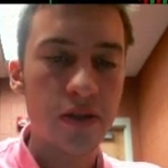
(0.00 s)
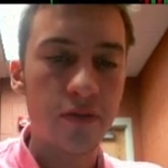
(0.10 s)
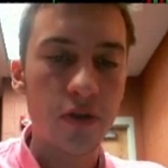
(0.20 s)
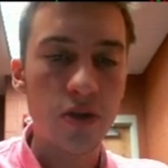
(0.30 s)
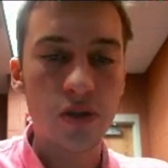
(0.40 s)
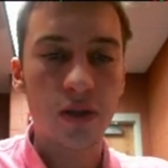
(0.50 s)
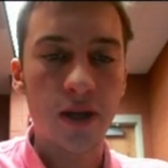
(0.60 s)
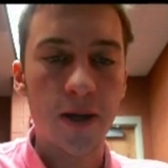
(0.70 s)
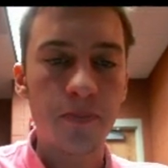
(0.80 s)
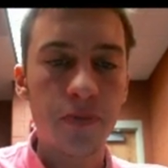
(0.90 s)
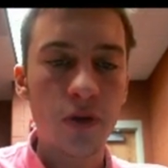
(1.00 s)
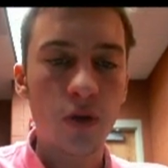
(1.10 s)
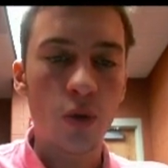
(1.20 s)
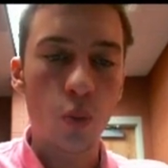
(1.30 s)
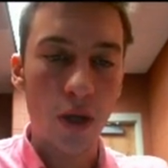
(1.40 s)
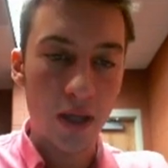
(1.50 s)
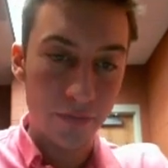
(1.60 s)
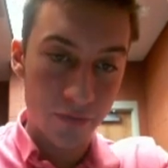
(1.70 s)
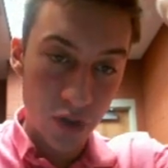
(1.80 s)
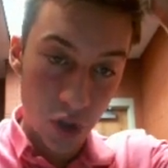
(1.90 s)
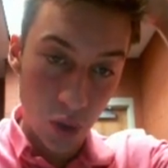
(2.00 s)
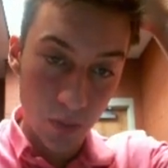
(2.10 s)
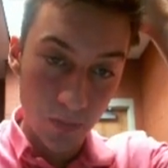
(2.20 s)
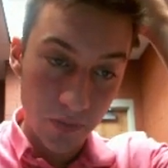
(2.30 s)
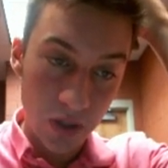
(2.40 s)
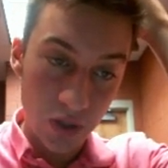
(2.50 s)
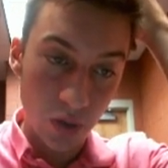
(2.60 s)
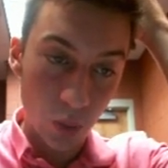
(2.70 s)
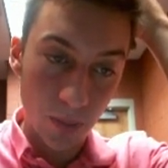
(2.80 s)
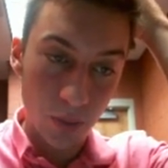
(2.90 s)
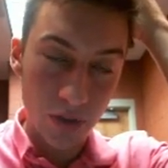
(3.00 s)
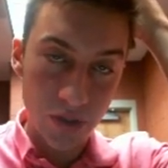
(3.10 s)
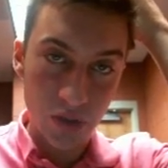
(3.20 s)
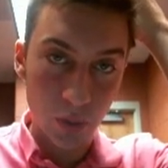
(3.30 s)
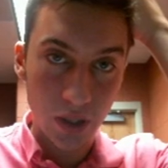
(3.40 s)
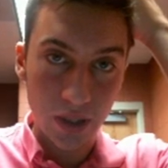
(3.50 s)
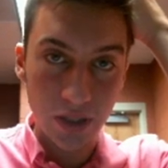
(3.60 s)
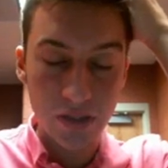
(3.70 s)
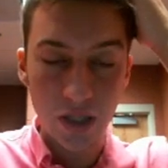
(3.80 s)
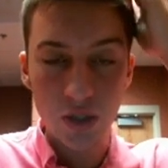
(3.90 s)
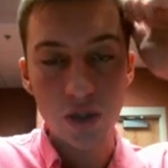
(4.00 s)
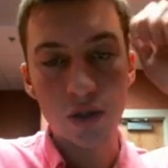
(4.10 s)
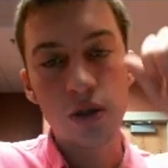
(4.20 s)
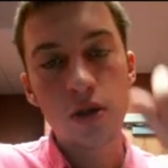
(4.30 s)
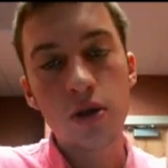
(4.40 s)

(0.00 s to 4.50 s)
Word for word: If you just look at wave two and do the one point six one eight extension,